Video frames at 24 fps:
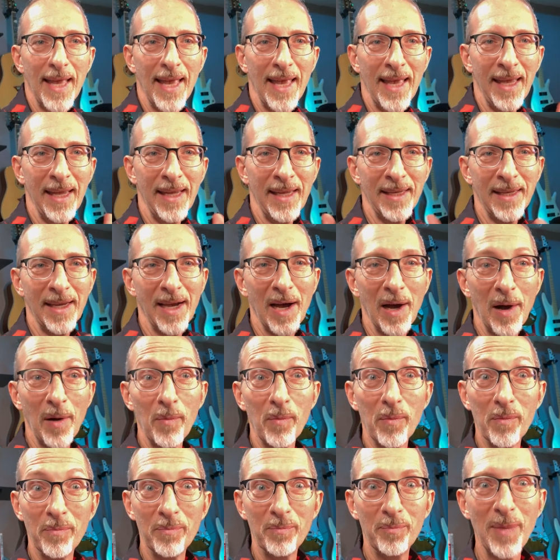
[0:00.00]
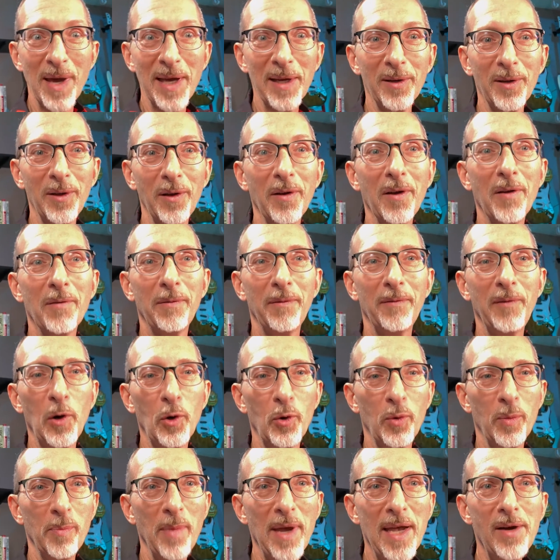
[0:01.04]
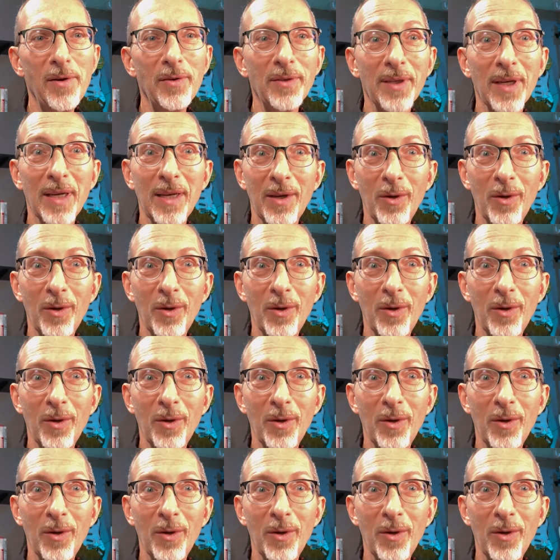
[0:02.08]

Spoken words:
a metal phone mount